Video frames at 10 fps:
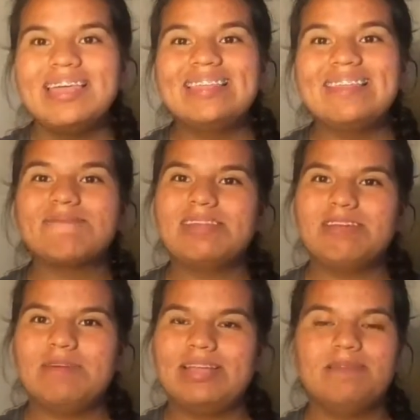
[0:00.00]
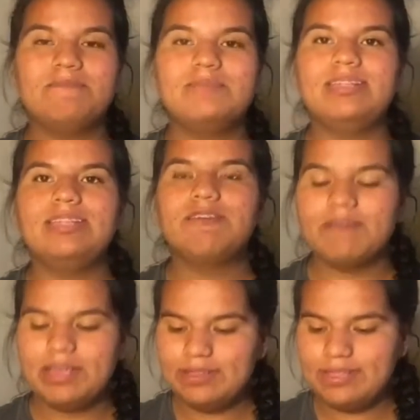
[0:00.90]
This is when it went completely
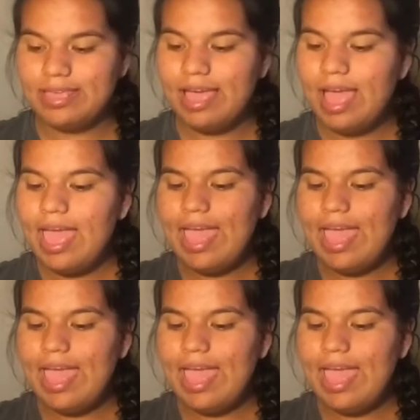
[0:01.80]
crazy,